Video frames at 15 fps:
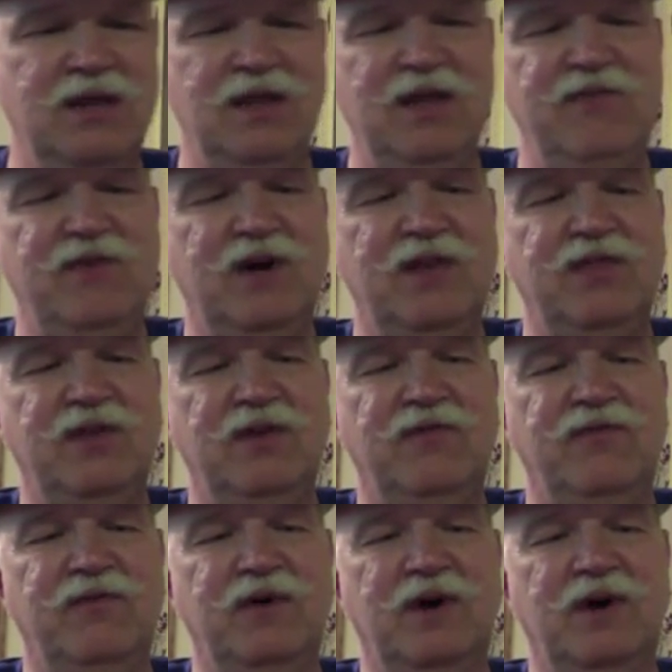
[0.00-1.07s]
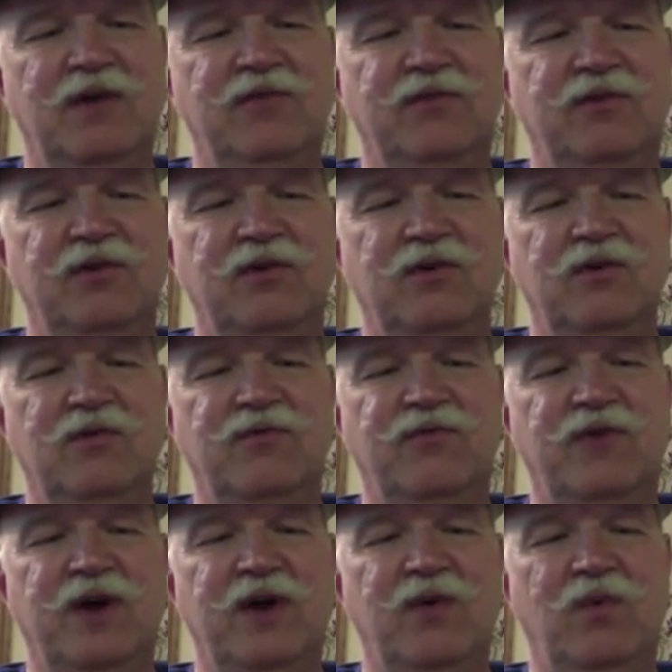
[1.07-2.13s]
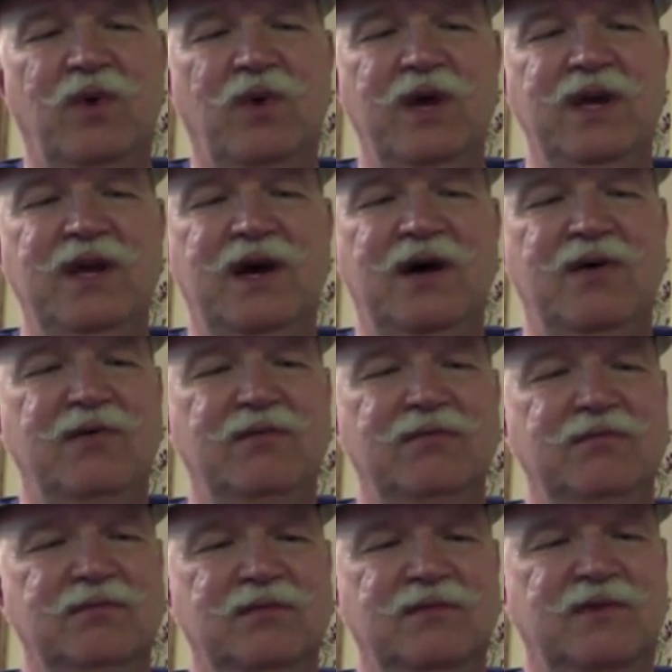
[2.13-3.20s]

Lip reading: And they've got their 0 fret way down.